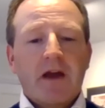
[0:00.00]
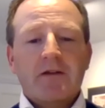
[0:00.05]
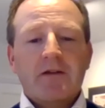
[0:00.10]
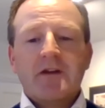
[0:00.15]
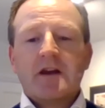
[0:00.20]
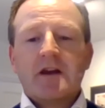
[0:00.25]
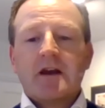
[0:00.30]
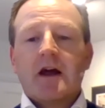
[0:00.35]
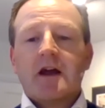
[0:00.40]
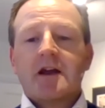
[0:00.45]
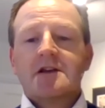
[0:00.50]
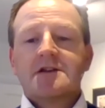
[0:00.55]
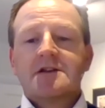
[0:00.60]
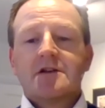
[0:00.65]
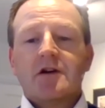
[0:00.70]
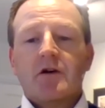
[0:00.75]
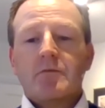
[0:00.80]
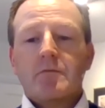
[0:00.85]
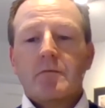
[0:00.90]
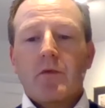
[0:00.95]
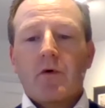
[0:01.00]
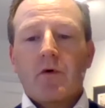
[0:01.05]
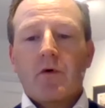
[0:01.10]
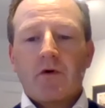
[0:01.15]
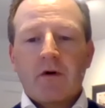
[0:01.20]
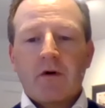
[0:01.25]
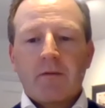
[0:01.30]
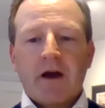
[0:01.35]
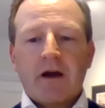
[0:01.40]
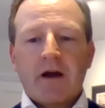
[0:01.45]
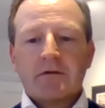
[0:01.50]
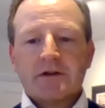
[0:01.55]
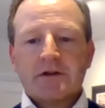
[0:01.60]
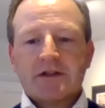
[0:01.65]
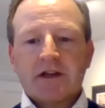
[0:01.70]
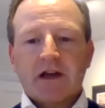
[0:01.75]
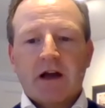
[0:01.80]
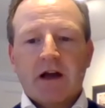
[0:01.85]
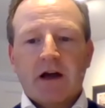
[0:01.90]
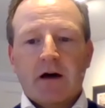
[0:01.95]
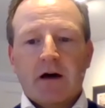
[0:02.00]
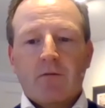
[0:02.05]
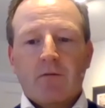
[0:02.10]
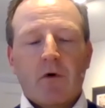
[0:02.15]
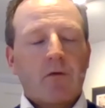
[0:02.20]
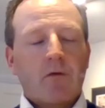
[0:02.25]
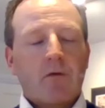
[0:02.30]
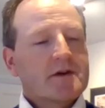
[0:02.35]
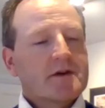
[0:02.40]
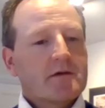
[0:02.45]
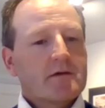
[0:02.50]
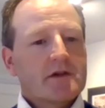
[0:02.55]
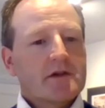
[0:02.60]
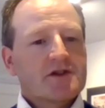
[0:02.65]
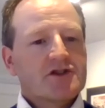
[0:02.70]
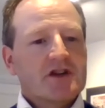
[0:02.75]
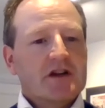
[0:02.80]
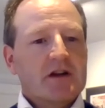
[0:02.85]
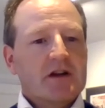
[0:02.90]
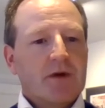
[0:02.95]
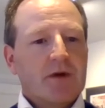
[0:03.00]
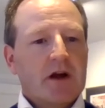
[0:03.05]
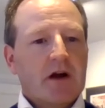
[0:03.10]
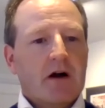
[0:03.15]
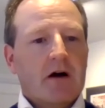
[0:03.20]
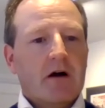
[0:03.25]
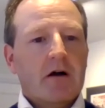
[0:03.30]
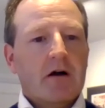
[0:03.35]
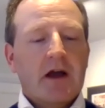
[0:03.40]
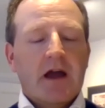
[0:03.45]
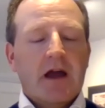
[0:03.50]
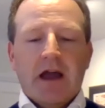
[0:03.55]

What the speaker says: If you'd like to know more about what we're doing with GDPR,